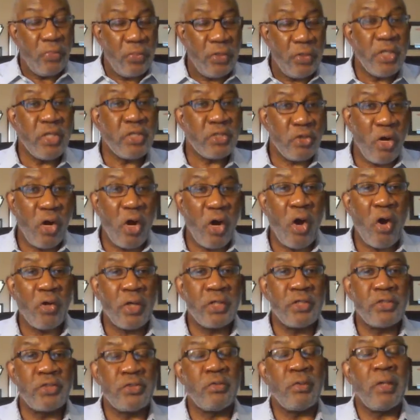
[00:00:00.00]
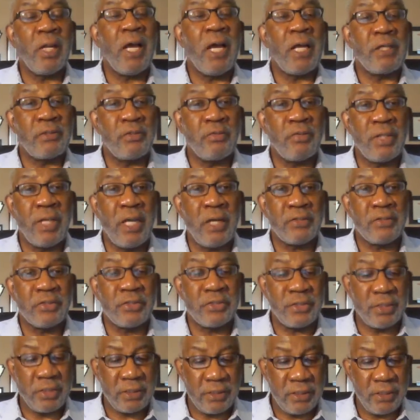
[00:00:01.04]
these are all in July
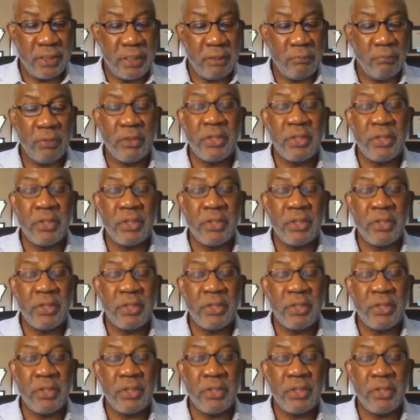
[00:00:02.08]
2016,